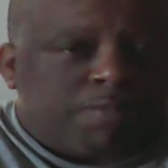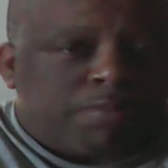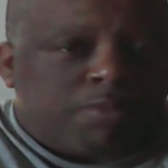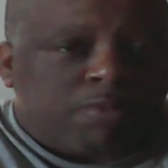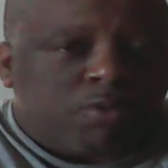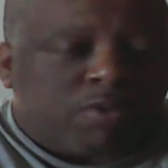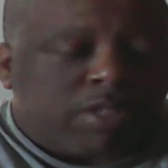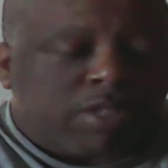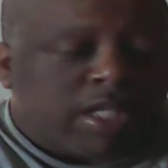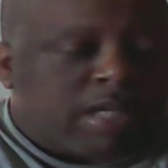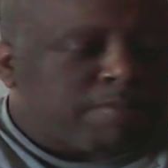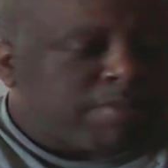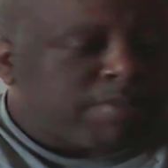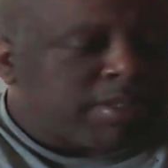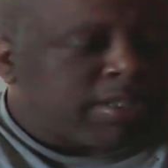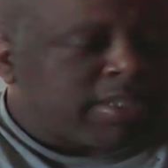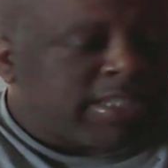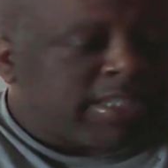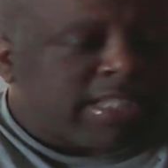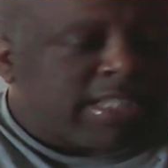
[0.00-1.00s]
who haven't been
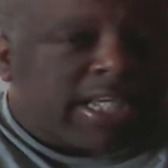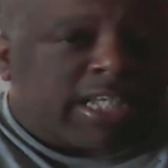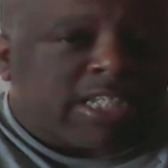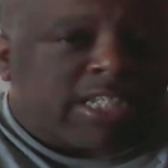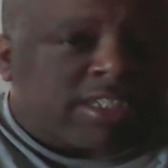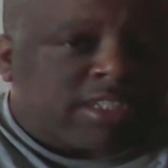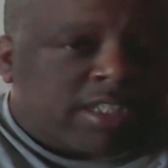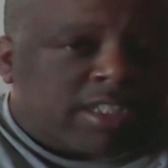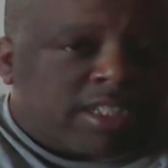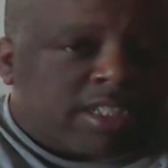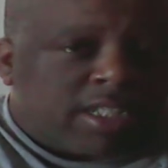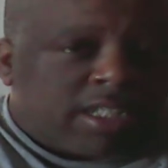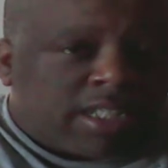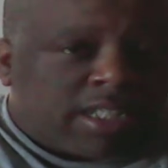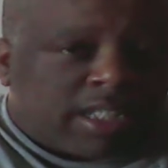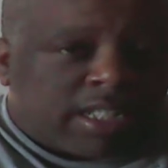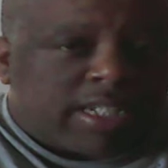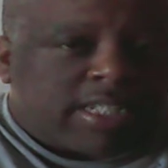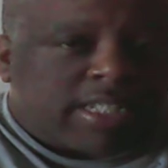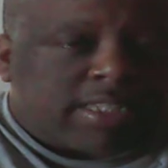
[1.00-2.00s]
engaged in
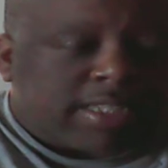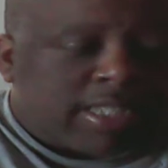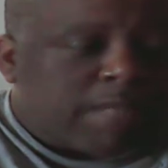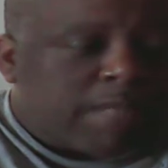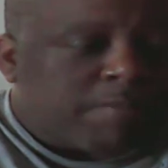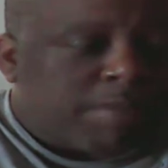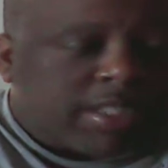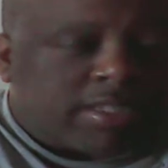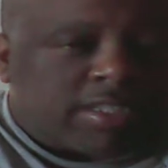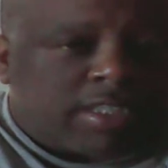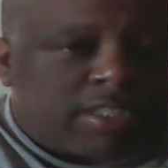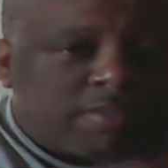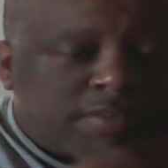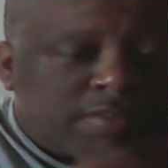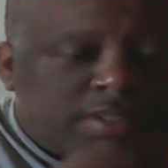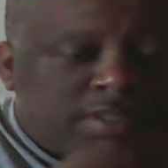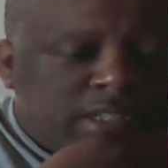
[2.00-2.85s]
that type of activity,